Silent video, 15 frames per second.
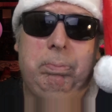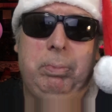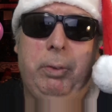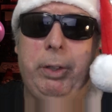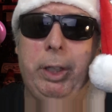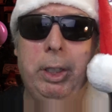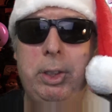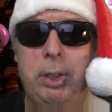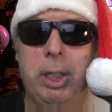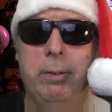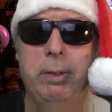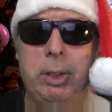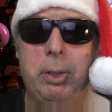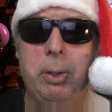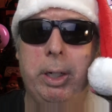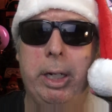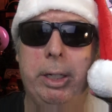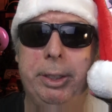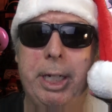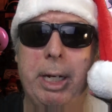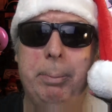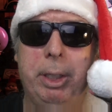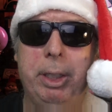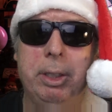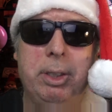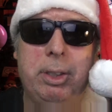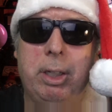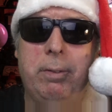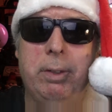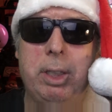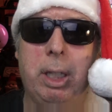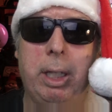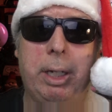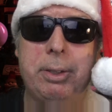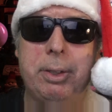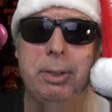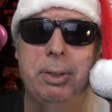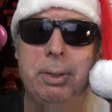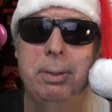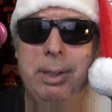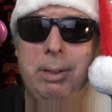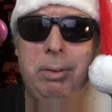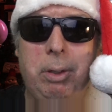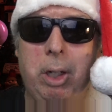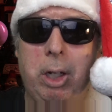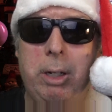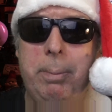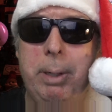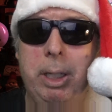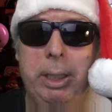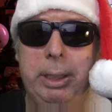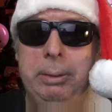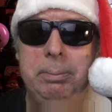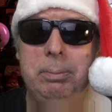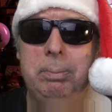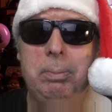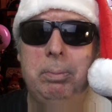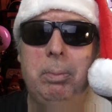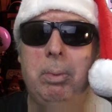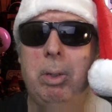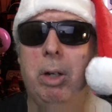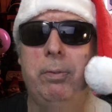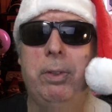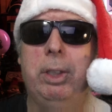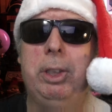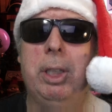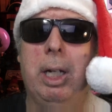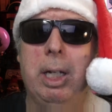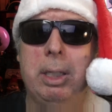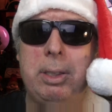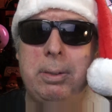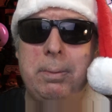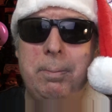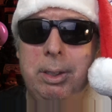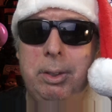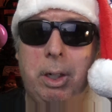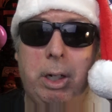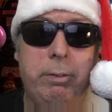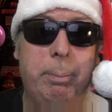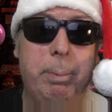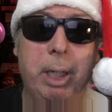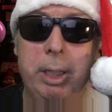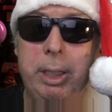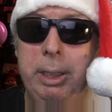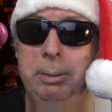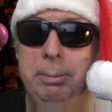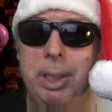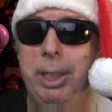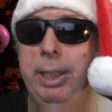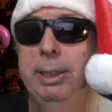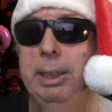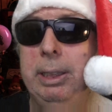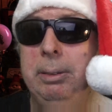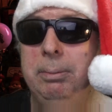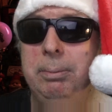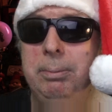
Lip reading: if you can service a Toyota Camry, you can service a Lexus. Reliability, off the charts. Drivability, easy.